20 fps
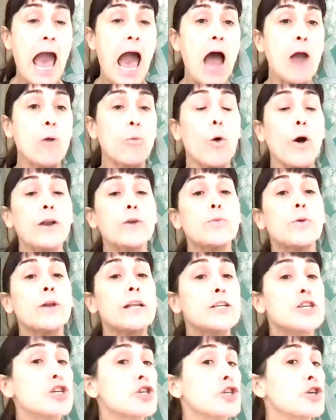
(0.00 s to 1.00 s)
And what it will
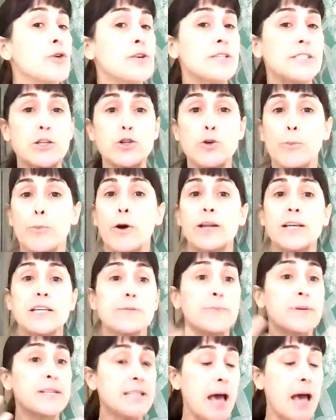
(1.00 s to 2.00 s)
ensure is that your body is
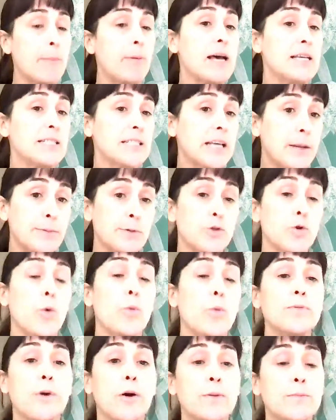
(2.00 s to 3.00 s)
metabolizing
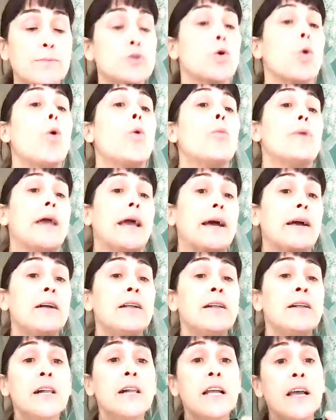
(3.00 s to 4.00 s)
and absorbing
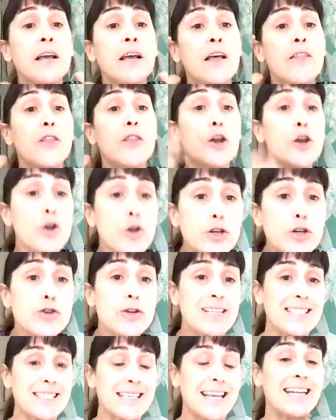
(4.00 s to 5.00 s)
the
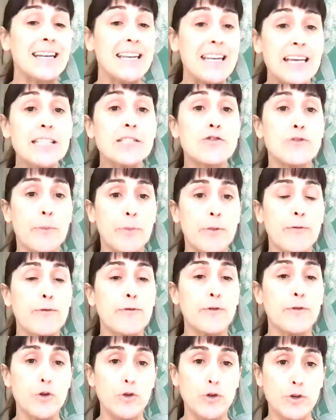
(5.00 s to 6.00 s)
nutrients that it needs from the
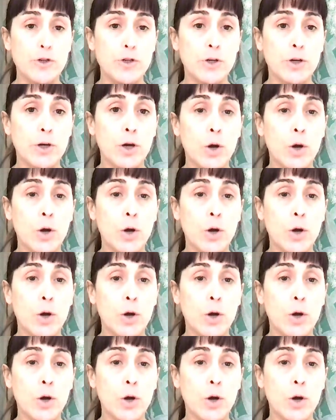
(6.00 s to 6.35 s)
food,